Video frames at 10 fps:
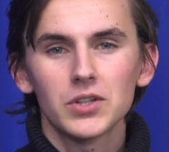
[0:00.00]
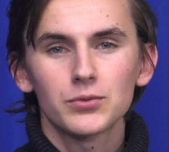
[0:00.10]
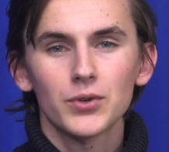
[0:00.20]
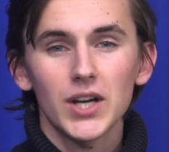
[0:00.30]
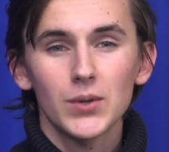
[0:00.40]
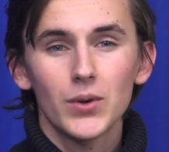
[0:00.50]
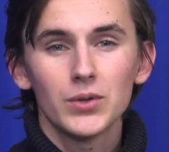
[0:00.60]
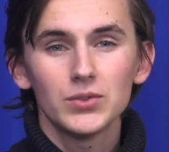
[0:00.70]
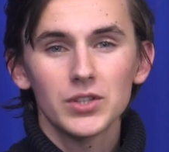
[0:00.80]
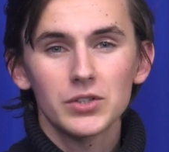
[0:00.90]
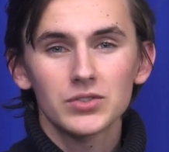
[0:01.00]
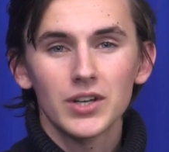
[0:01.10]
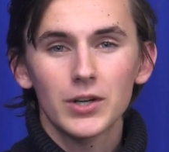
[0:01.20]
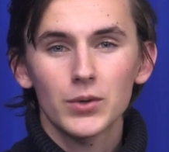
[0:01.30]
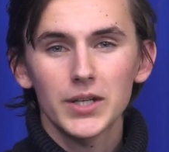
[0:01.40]
for anyone who's interested in
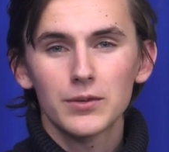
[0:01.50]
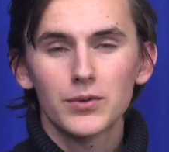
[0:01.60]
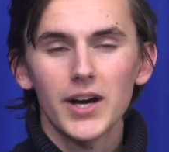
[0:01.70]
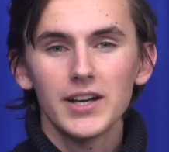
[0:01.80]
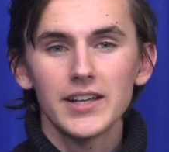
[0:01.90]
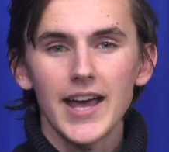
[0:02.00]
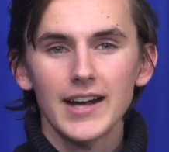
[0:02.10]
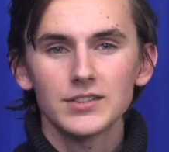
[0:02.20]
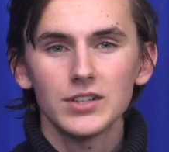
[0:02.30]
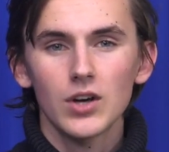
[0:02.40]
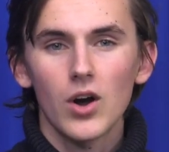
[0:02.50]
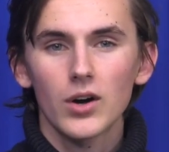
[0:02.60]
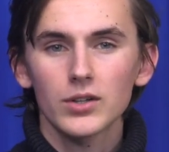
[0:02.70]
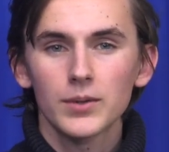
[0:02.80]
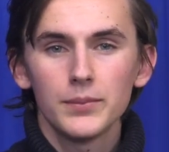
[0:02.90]
creative writing, acting,
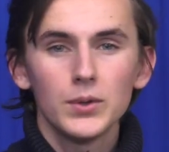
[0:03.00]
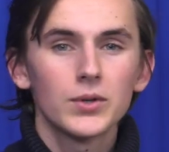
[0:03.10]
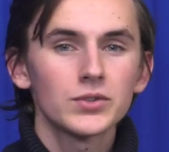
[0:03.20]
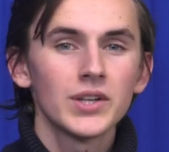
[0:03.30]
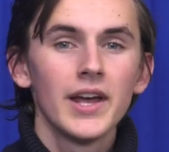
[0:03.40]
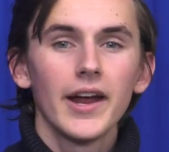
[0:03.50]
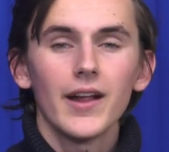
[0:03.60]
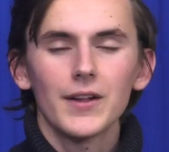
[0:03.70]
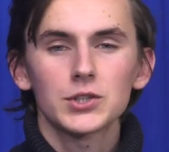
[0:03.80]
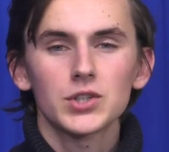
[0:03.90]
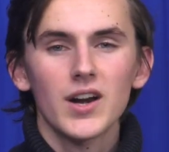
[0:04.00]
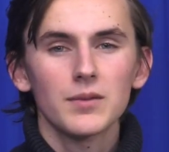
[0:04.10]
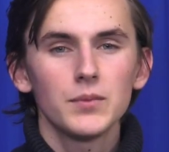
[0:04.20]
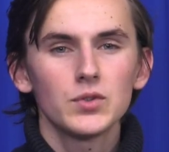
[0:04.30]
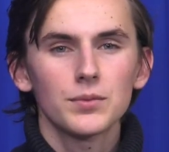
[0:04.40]
art, computers, electronic
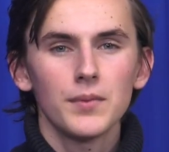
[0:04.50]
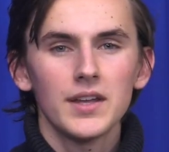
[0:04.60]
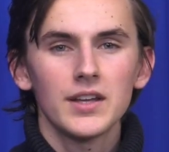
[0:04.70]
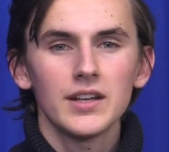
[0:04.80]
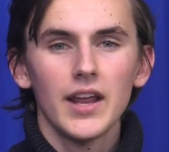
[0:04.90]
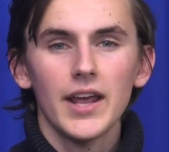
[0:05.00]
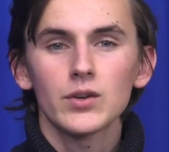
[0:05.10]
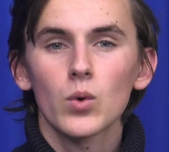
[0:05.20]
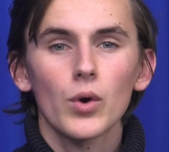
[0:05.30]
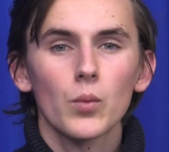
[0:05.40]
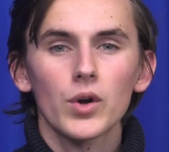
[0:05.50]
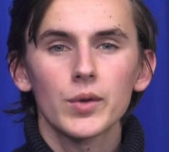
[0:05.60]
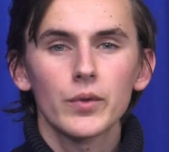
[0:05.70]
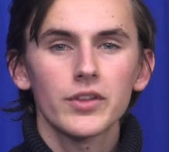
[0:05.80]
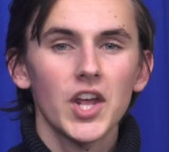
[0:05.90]
music making, and or working
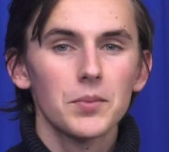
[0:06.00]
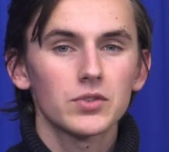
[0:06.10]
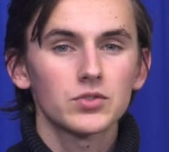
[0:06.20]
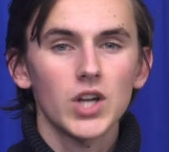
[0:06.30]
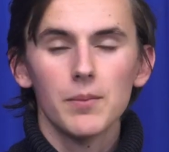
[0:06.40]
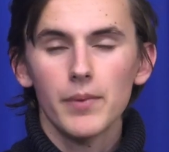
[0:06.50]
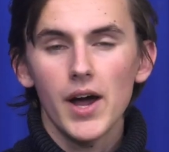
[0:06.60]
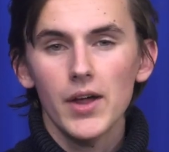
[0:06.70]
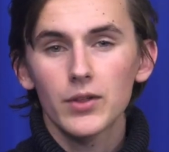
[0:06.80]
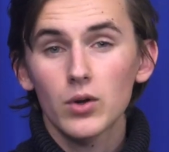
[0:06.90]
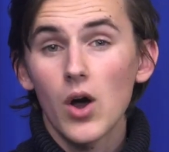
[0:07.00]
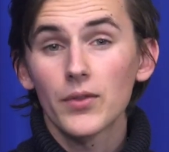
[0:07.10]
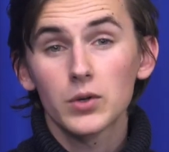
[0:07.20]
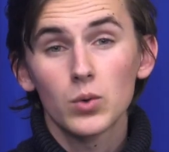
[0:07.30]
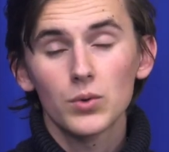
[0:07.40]
with cameras. Stop by the, on the
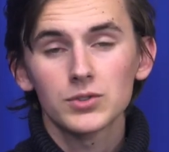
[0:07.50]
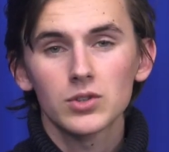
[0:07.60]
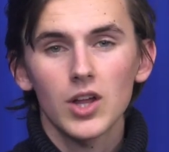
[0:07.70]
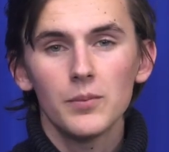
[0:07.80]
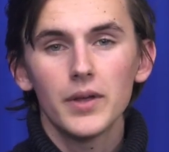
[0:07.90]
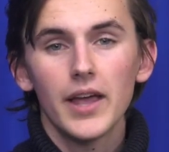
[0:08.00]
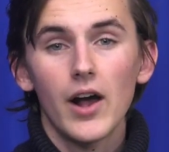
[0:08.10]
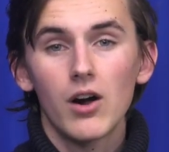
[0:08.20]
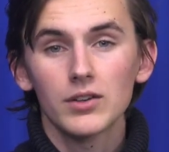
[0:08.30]
coolest club on